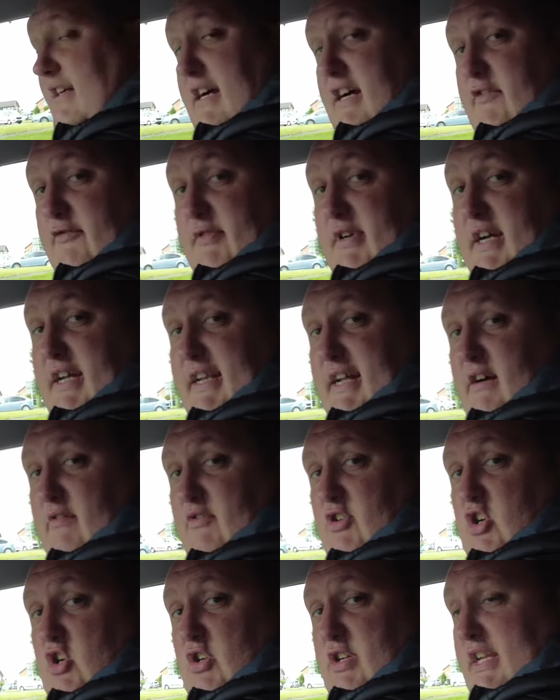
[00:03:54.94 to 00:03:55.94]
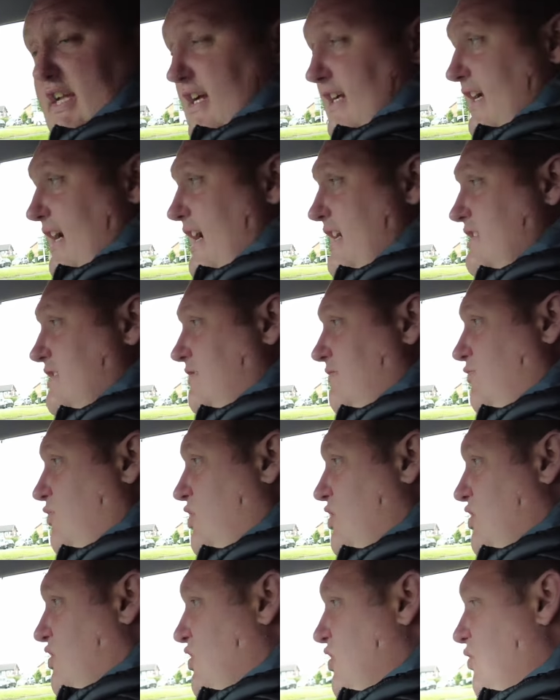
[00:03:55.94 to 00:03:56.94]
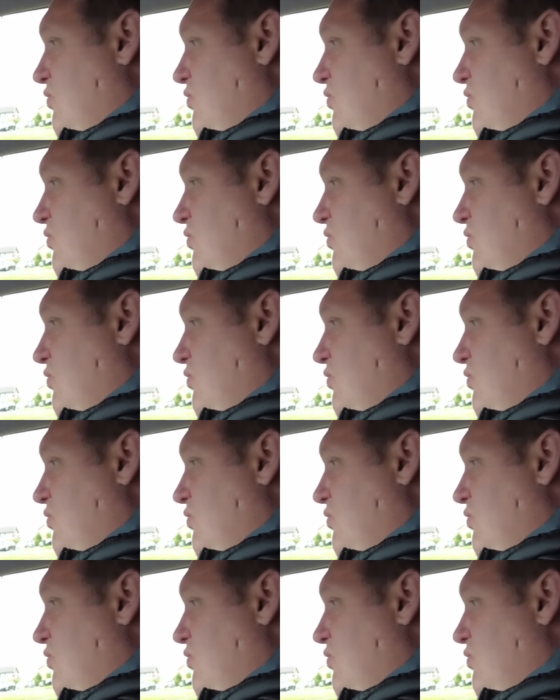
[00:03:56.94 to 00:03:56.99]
halfway down the road here, guys, and walk